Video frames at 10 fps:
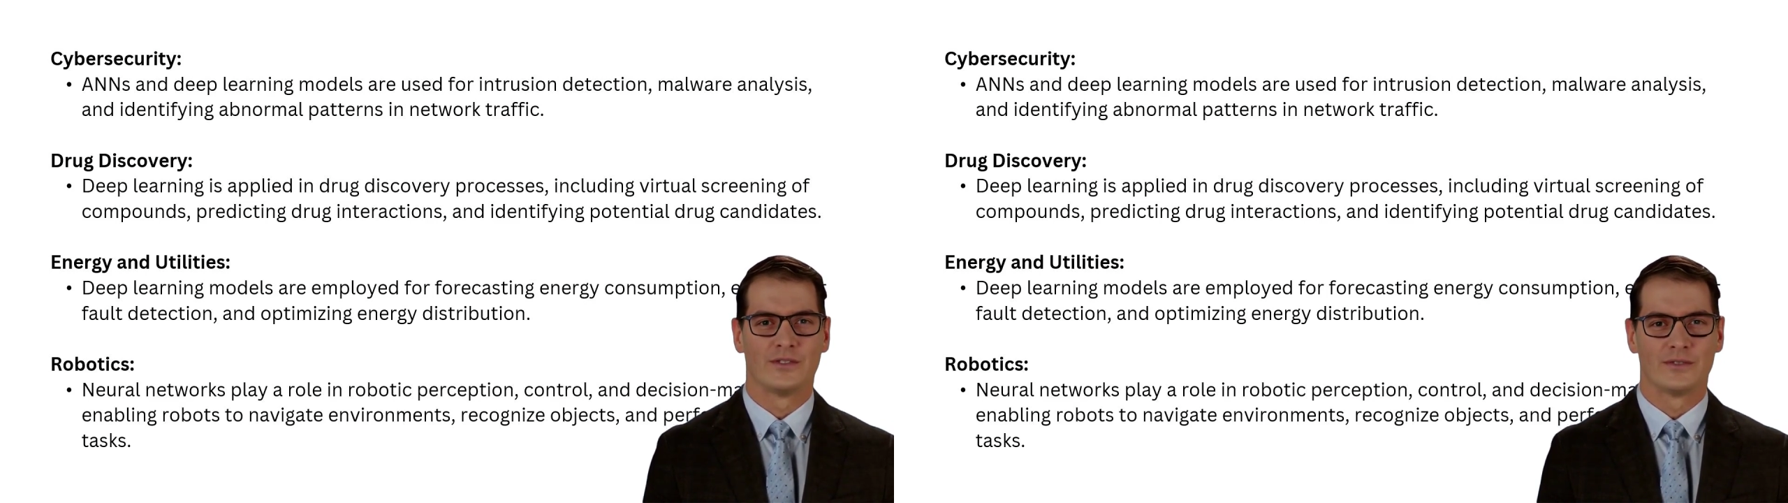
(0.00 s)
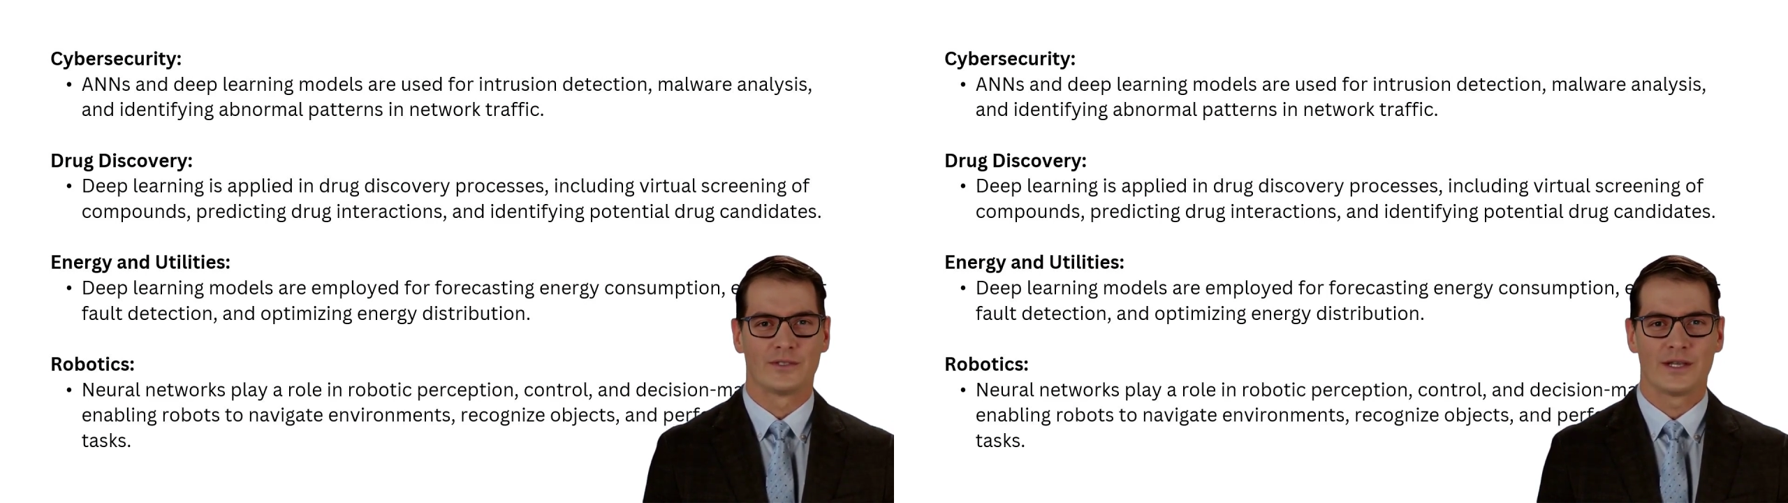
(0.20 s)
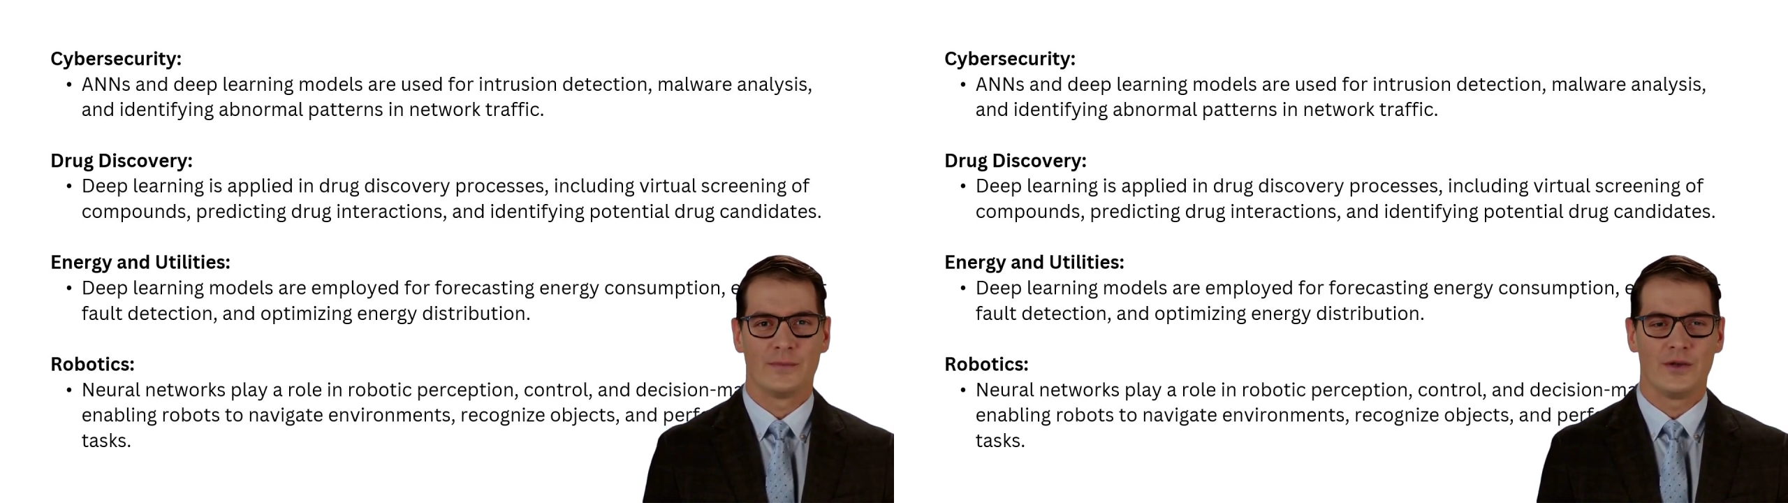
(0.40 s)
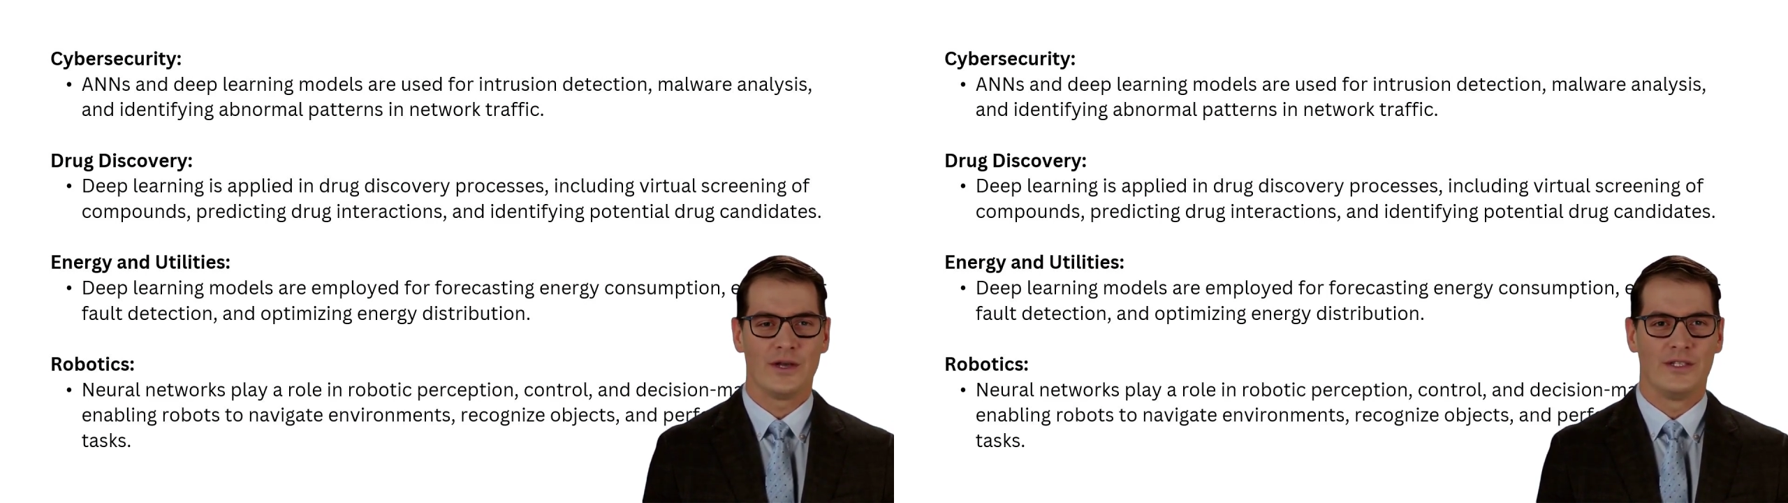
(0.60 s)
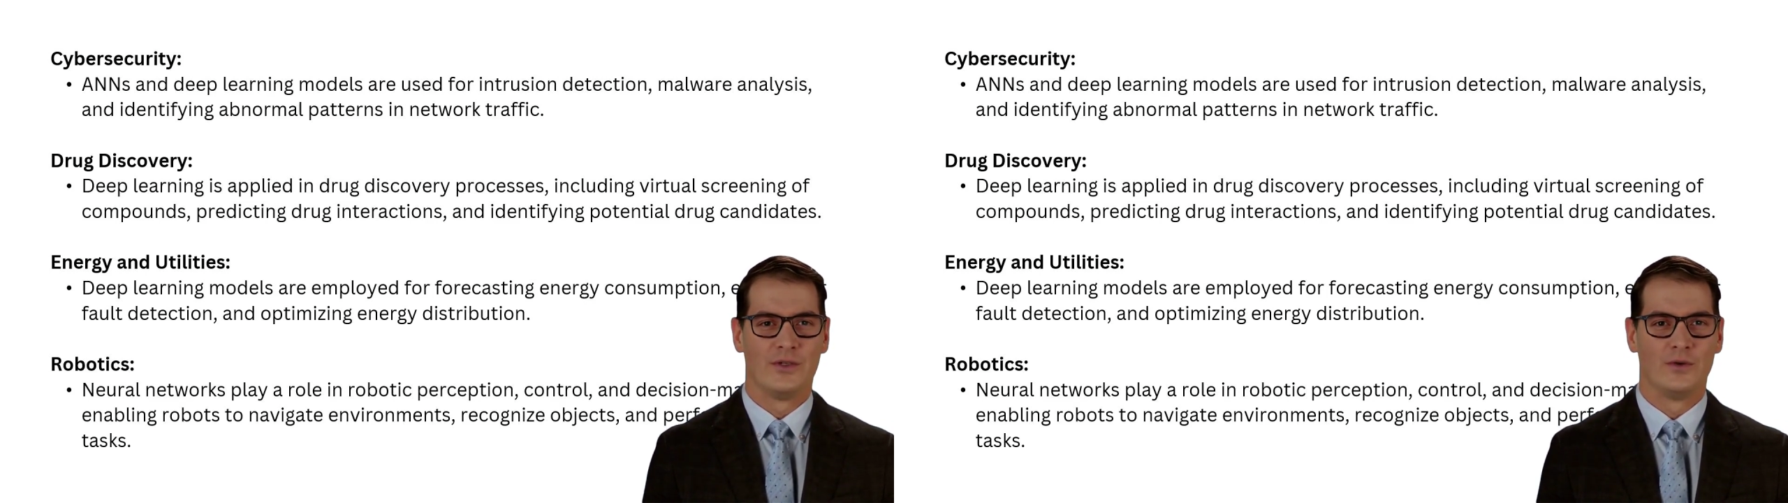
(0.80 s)
of deep
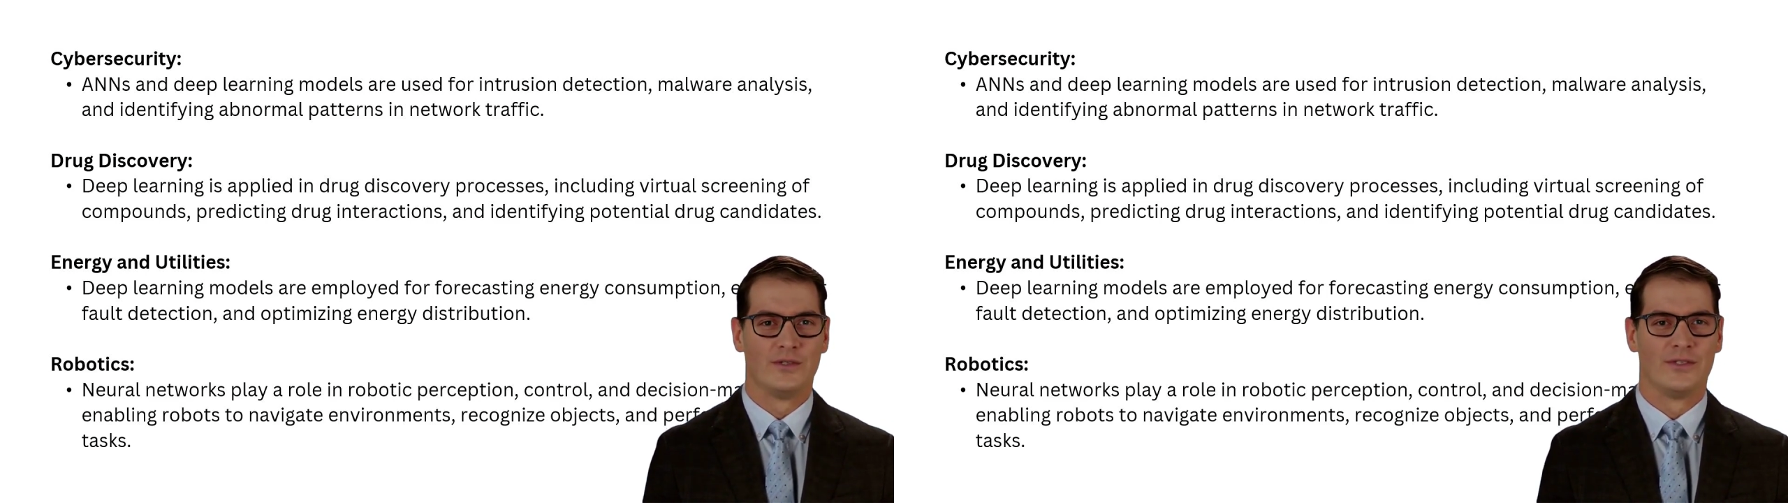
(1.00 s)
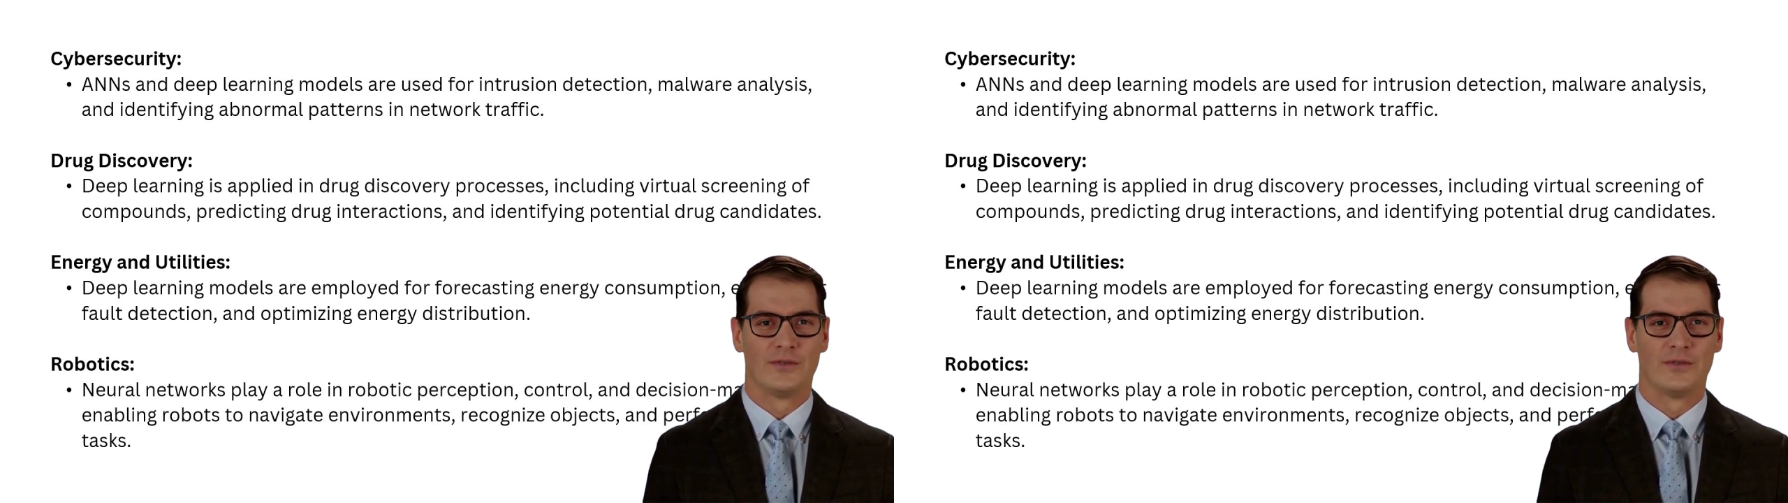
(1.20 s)
learning tools to